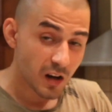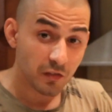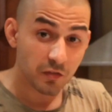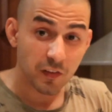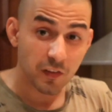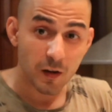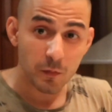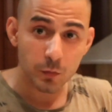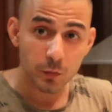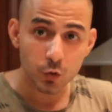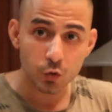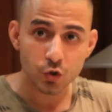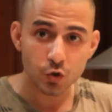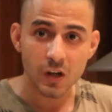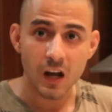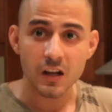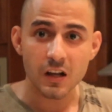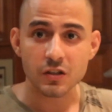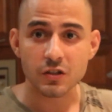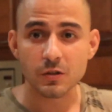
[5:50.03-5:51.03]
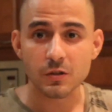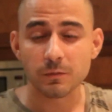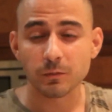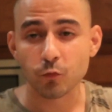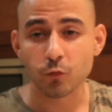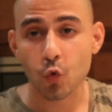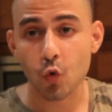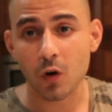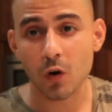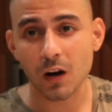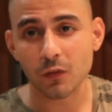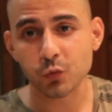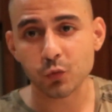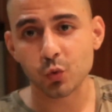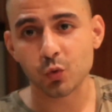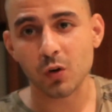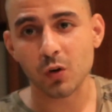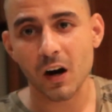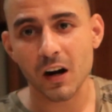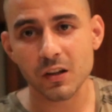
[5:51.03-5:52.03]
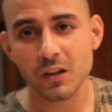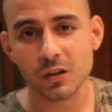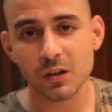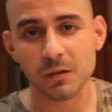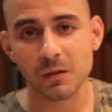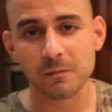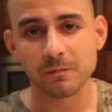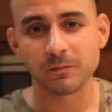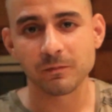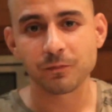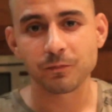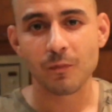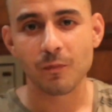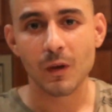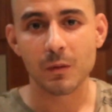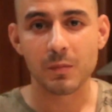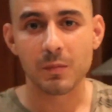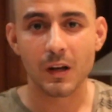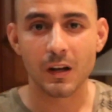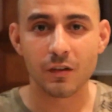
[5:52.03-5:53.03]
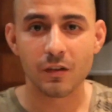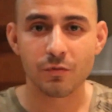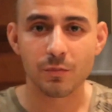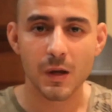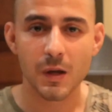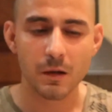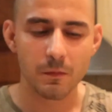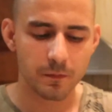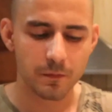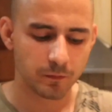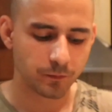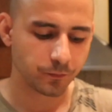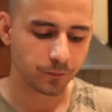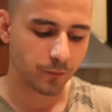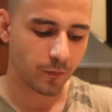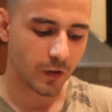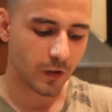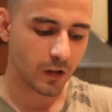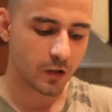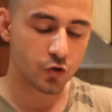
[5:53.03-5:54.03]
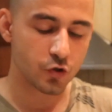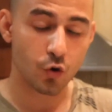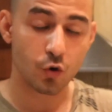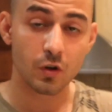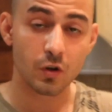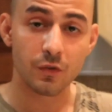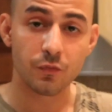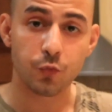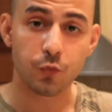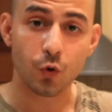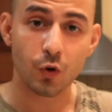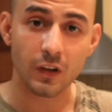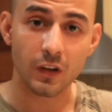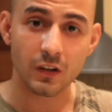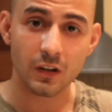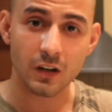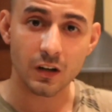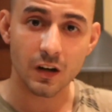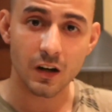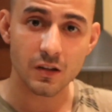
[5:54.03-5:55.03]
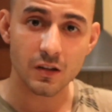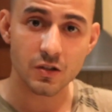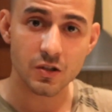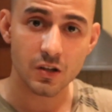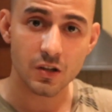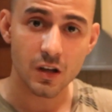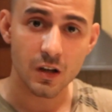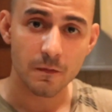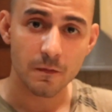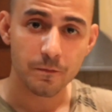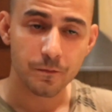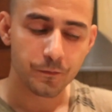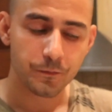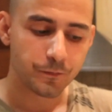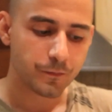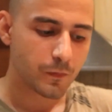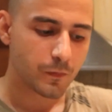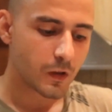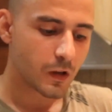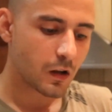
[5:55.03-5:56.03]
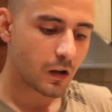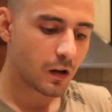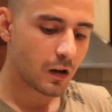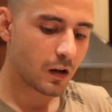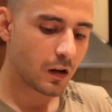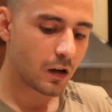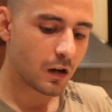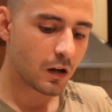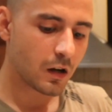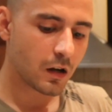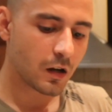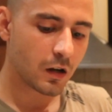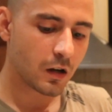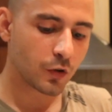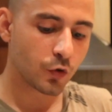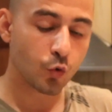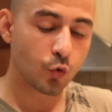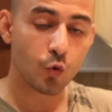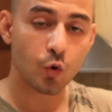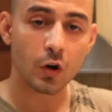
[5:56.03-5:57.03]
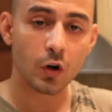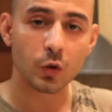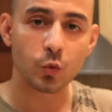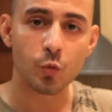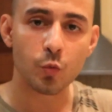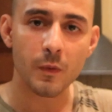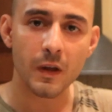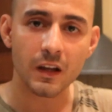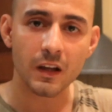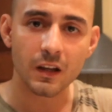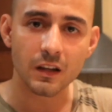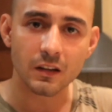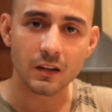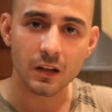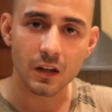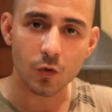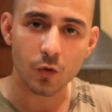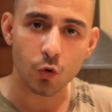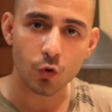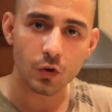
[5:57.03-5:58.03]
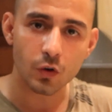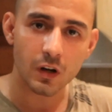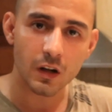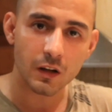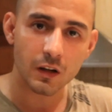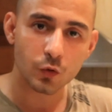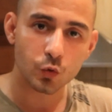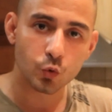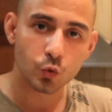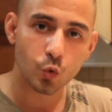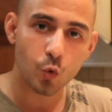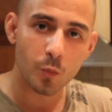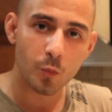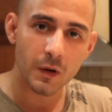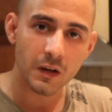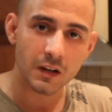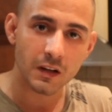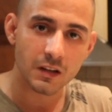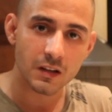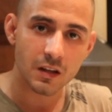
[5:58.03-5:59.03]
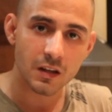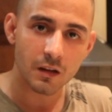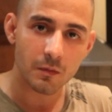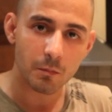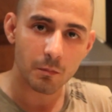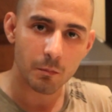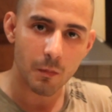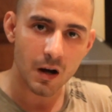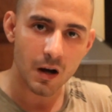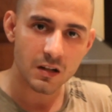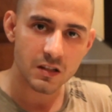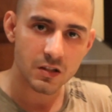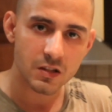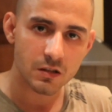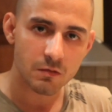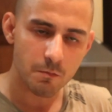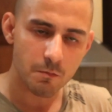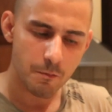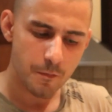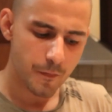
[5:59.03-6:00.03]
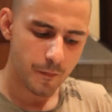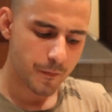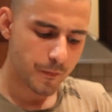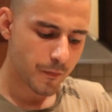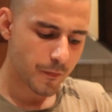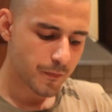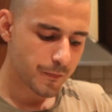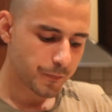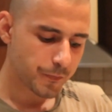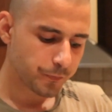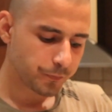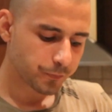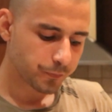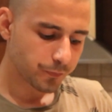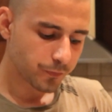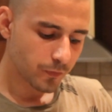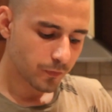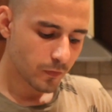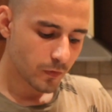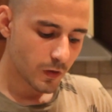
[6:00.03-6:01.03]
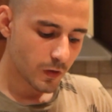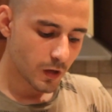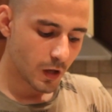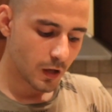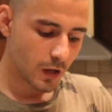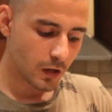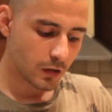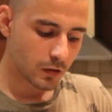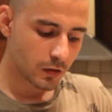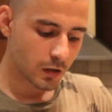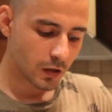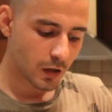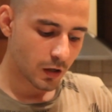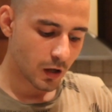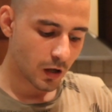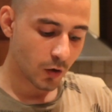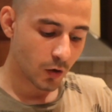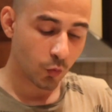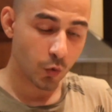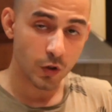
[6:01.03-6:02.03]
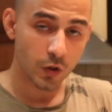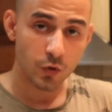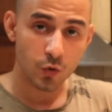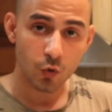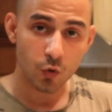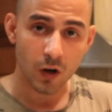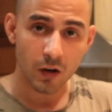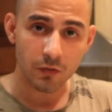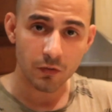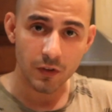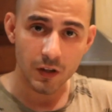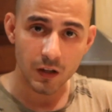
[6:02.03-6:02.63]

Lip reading: Fabulous guys, you have to try it. Believe me, it's only 4 ingredients. You're gonna to make it on 2 minutes max. And when you have